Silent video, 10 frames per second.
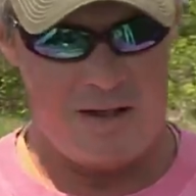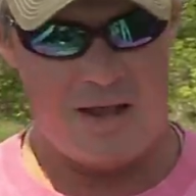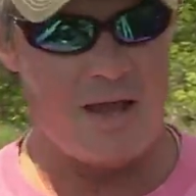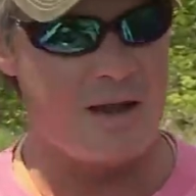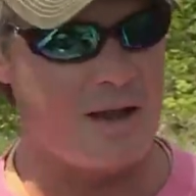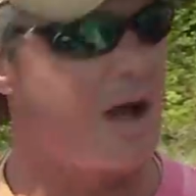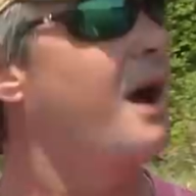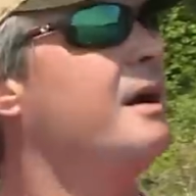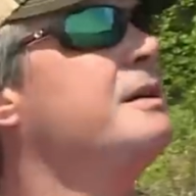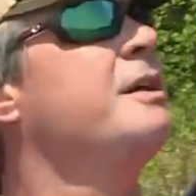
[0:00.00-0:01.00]
And
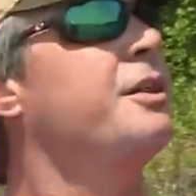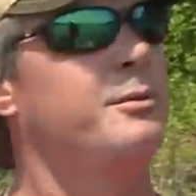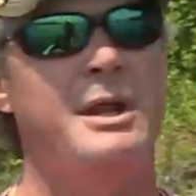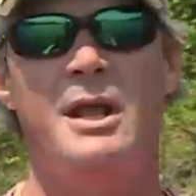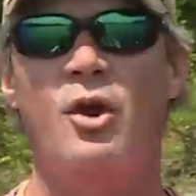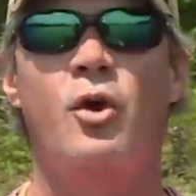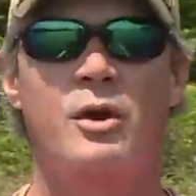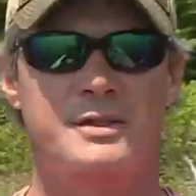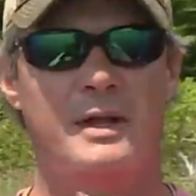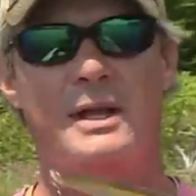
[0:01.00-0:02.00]
three, it
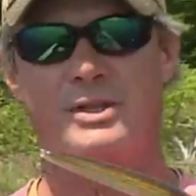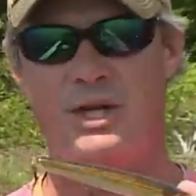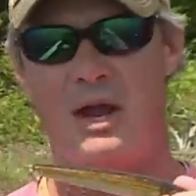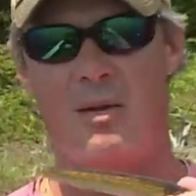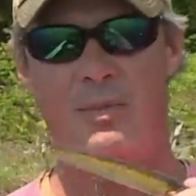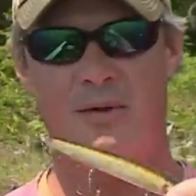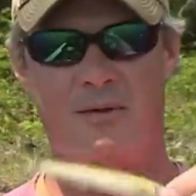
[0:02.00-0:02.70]
hooks like a champ.